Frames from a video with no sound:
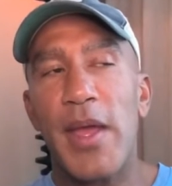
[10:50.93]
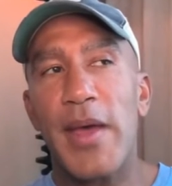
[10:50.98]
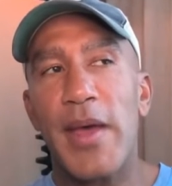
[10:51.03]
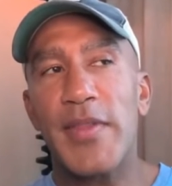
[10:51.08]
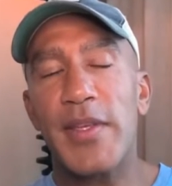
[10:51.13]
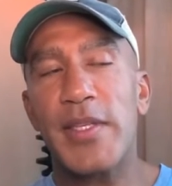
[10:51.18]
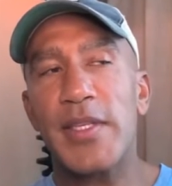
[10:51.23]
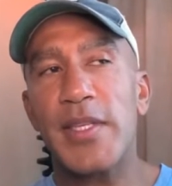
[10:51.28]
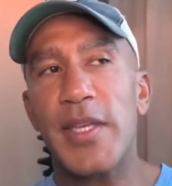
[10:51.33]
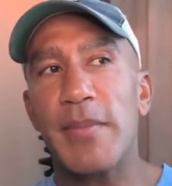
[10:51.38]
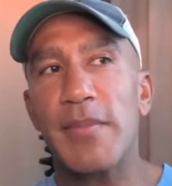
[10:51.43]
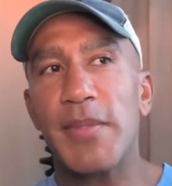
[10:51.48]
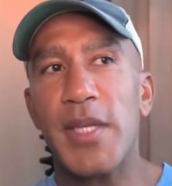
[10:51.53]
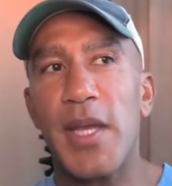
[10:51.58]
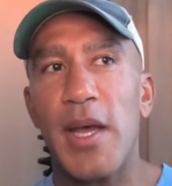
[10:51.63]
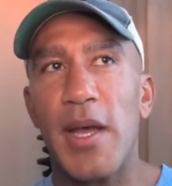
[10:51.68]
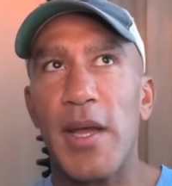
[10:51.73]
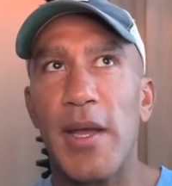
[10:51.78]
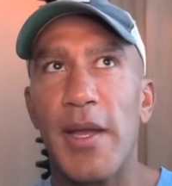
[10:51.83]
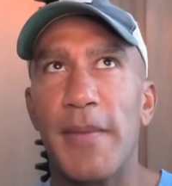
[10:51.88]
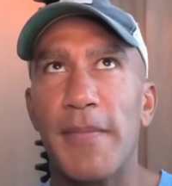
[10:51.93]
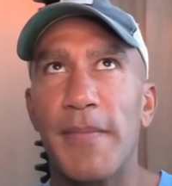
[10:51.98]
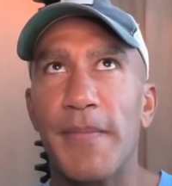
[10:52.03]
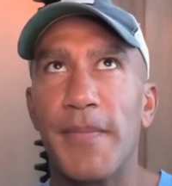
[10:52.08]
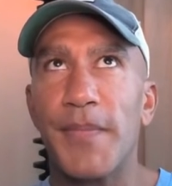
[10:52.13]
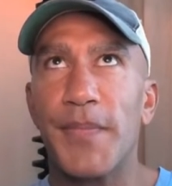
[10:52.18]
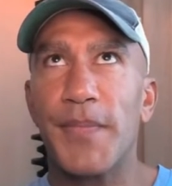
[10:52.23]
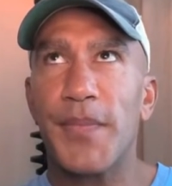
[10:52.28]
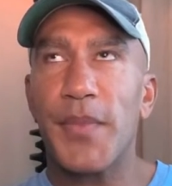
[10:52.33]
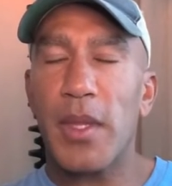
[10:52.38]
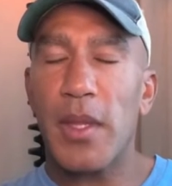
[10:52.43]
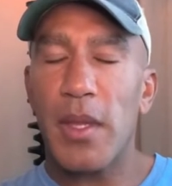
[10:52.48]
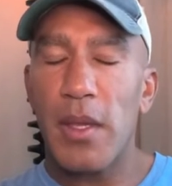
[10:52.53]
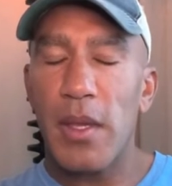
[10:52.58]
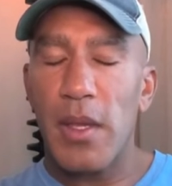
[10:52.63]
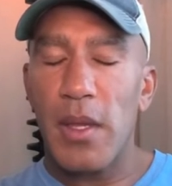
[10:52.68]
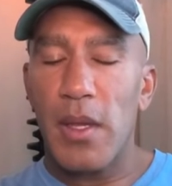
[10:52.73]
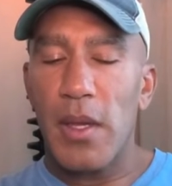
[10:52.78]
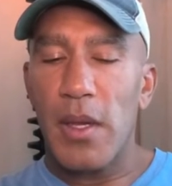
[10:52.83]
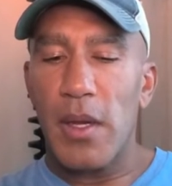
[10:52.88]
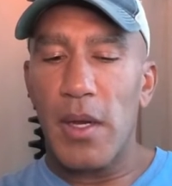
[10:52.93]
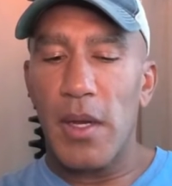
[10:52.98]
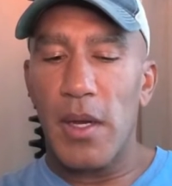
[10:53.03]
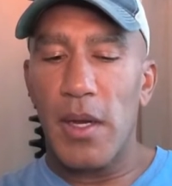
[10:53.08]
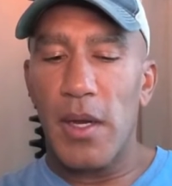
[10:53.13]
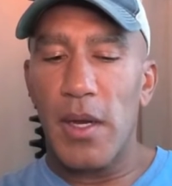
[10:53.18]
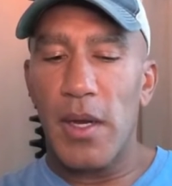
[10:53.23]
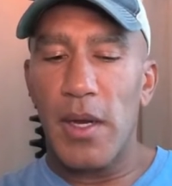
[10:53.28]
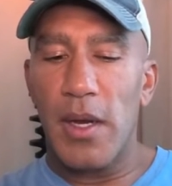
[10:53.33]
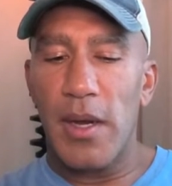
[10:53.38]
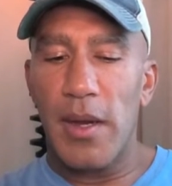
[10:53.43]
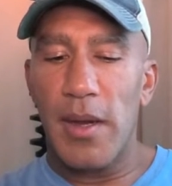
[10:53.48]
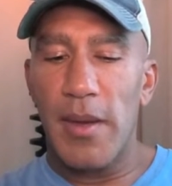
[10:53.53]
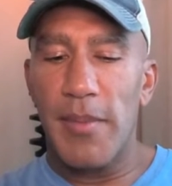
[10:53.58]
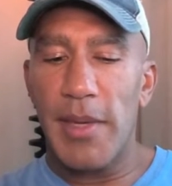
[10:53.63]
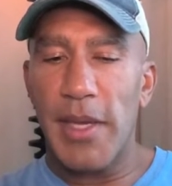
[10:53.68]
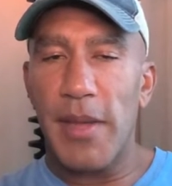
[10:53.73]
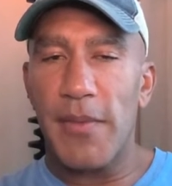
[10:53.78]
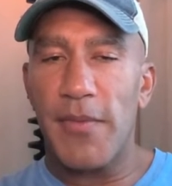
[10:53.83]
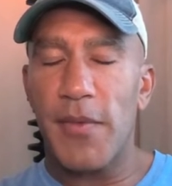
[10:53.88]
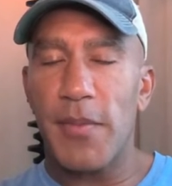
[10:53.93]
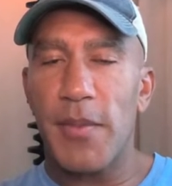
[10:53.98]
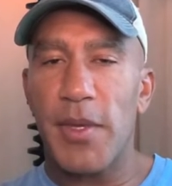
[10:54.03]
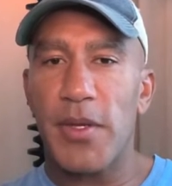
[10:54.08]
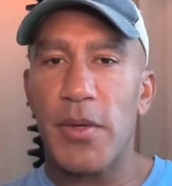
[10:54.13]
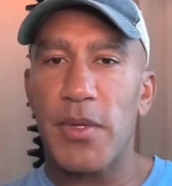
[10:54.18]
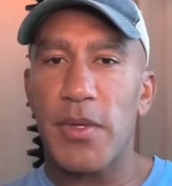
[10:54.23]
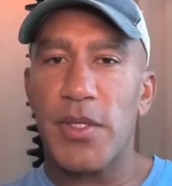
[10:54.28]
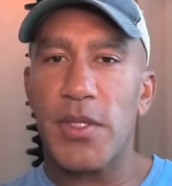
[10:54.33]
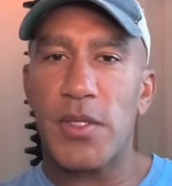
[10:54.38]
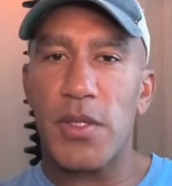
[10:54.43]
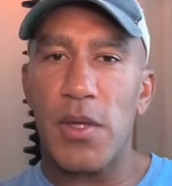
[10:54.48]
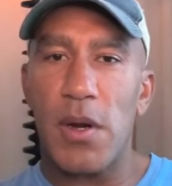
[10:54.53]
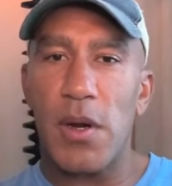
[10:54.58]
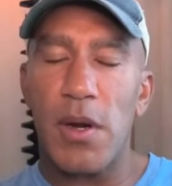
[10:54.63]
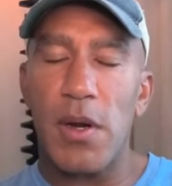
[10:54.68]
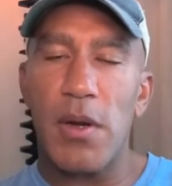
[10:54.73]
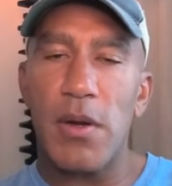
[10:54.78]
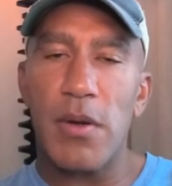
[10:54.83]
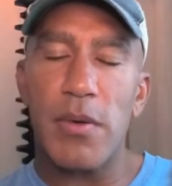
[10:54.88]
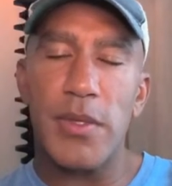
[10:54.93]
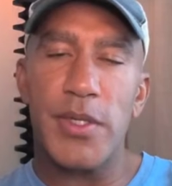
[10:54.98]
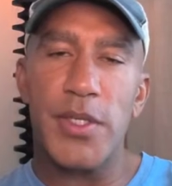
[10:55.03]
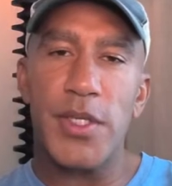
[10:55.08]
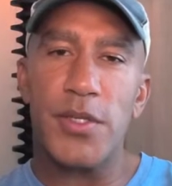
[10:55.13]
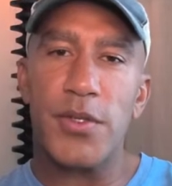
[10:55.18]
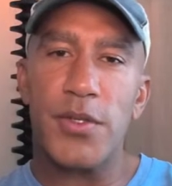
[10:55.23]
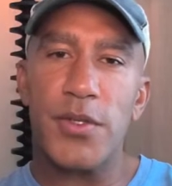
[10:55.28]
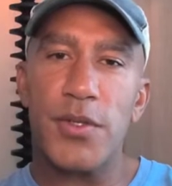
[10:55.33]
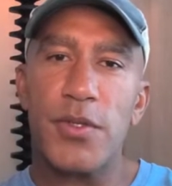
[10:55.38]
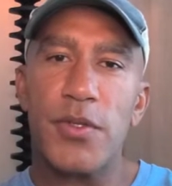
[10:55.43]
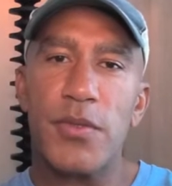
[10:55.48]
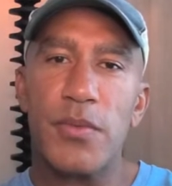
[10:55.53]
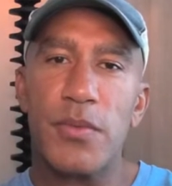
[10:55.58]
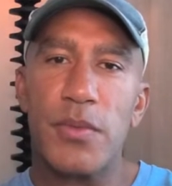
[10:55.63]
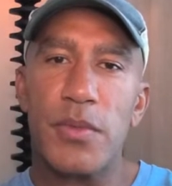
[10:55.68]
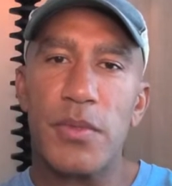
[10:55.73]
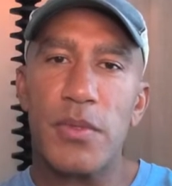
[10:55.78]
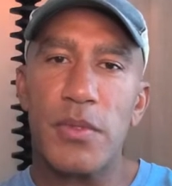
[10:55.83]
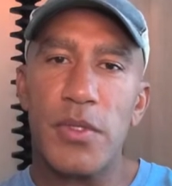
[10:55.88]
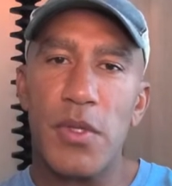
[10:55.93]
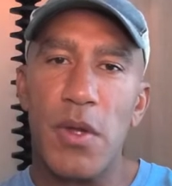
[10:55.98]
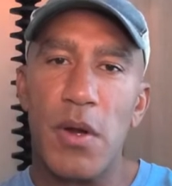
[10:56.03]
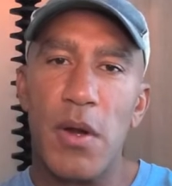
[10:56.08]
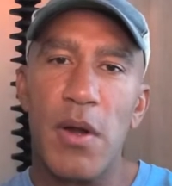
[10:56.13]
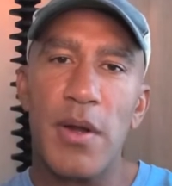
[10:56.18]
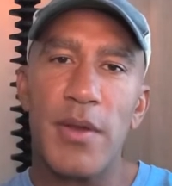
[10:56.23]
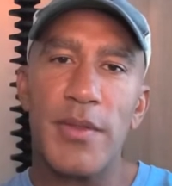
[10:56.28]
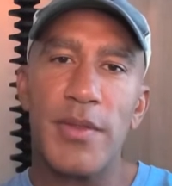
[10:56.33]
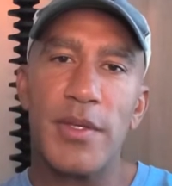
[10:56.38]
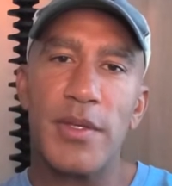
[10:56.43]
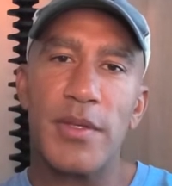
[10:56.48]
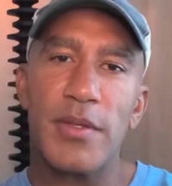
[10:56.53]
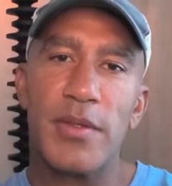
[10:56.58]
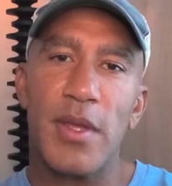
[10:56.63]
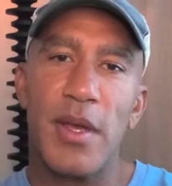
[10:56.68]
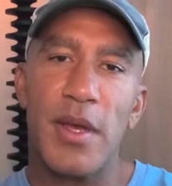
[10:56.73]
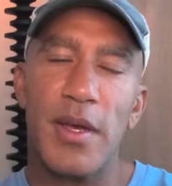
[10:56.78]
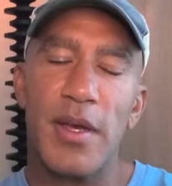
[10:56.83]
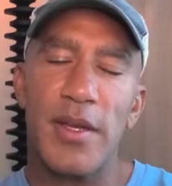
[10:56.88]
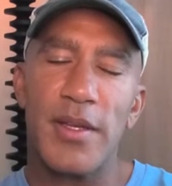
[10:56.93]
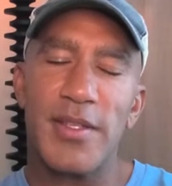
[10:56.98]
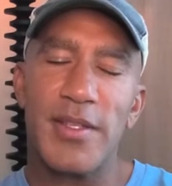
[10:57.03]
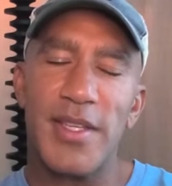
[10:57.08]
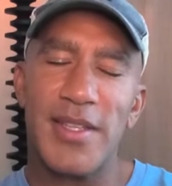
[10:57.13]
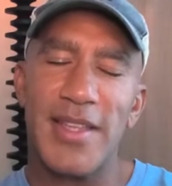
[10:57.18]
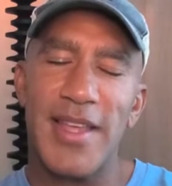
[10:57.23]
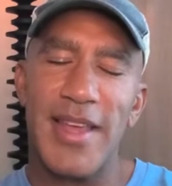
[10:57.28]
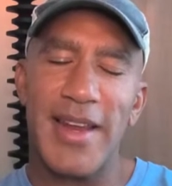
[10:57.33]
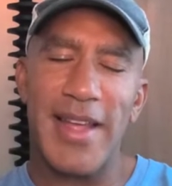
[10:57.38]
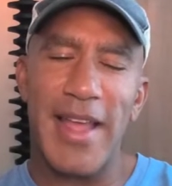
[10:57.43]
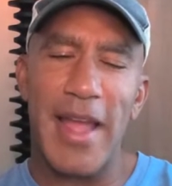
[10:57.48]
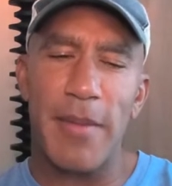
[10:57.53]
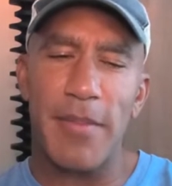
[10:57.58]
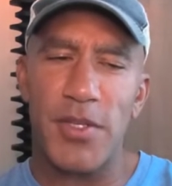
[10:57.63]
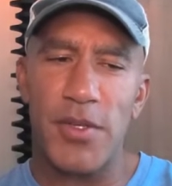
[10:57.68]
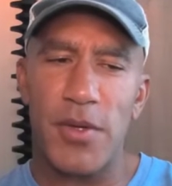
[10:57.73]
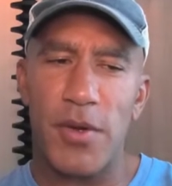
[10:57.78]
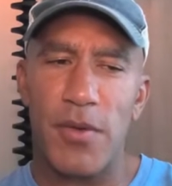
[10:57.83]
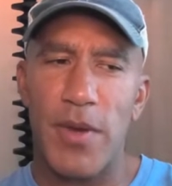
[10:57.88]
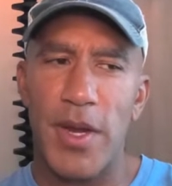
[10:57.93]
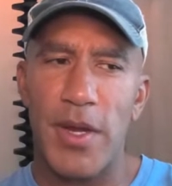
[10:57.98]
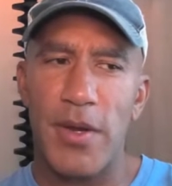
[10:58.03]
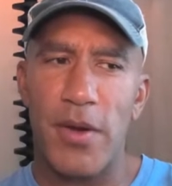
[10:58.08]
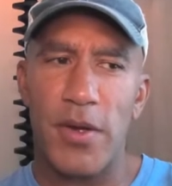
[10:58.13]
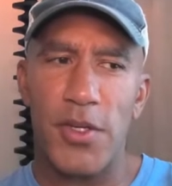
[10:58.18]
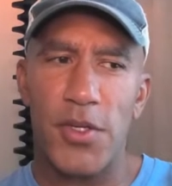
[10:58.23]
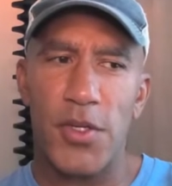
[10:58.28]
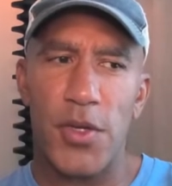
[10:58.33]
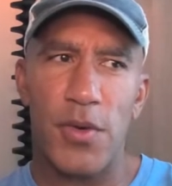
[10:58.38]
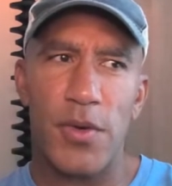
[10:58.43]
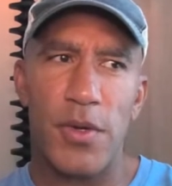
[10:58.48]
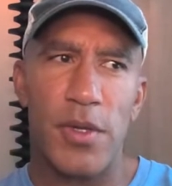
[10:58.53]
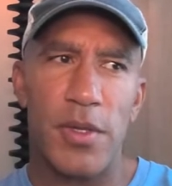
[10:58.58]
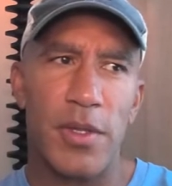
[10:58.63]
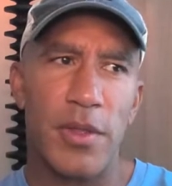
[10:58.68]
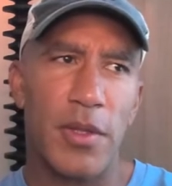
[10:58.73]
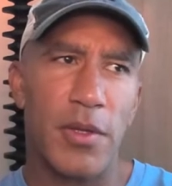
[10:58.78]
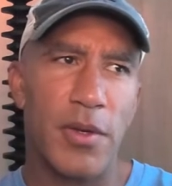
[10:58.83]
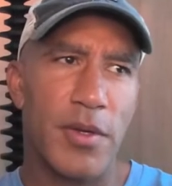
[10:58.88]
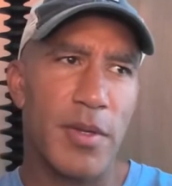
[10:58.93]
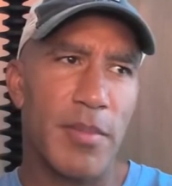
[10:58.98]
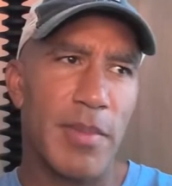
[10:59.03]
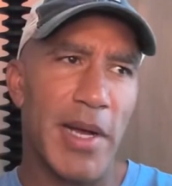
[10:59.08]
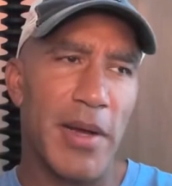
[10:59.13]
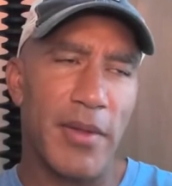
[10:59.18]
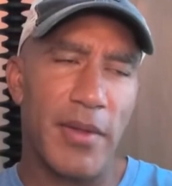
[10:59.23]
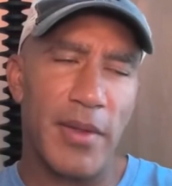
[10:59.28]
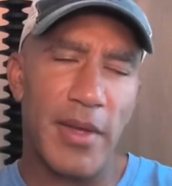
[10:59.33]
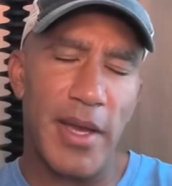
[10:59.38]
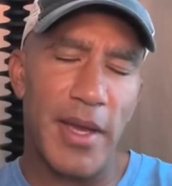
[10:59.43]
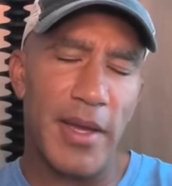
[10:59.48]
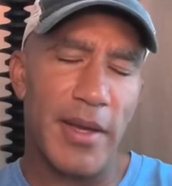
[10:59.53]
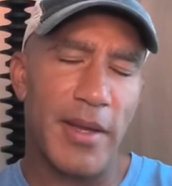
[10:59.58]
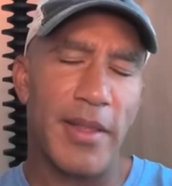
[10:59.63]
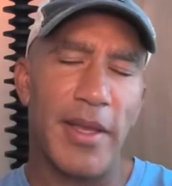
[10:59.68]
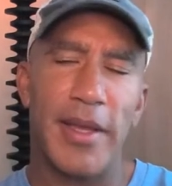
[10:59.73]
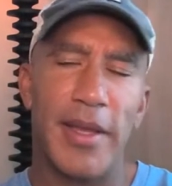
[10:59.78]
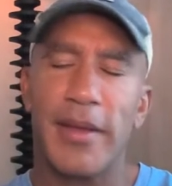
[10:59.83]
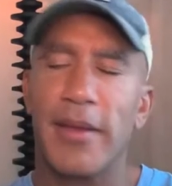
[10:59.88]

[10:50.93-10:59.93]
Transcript: At the same time, uh, I became familiar with SAR, or was introduced SAR in the uh, Synthetic Aperture Radar Journal, and learned about kind